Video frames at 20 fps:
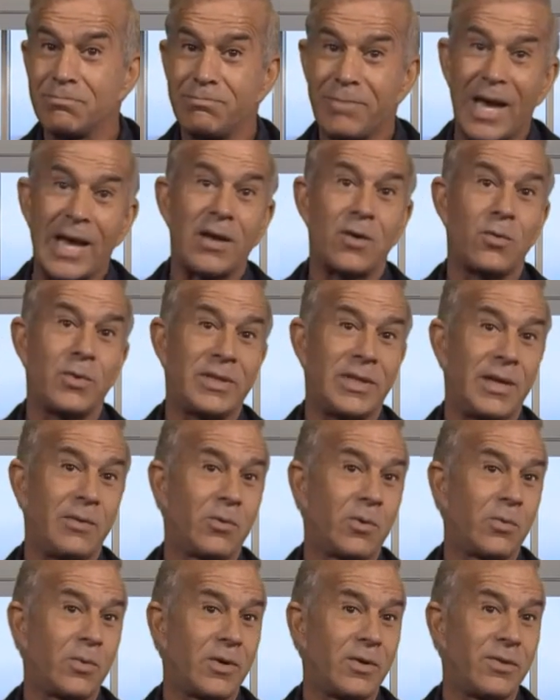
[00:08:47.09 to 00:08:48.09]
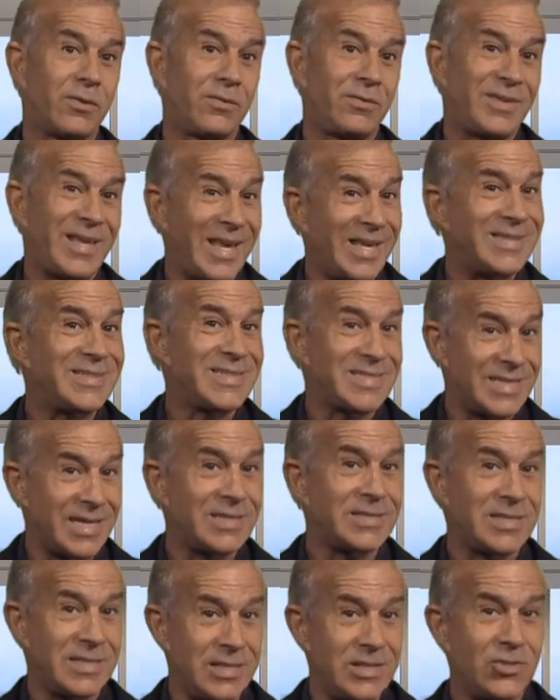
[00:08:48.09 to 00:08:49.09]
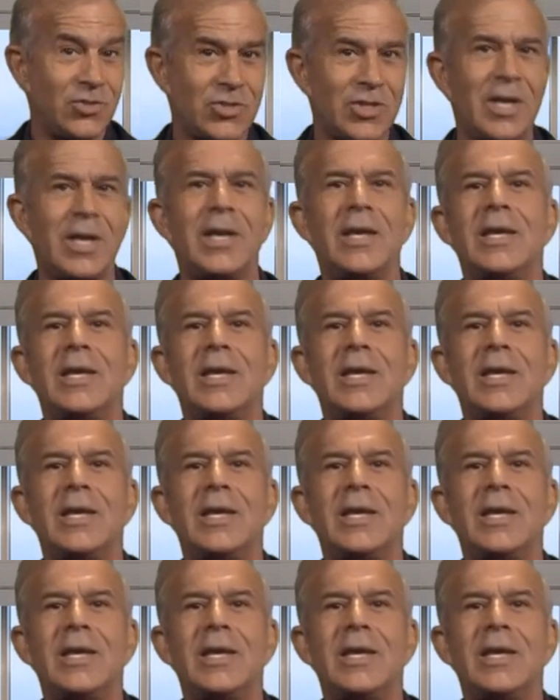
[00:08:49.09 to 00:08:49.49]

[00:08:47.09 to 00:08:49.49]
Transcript: back when they were worth 10 cents each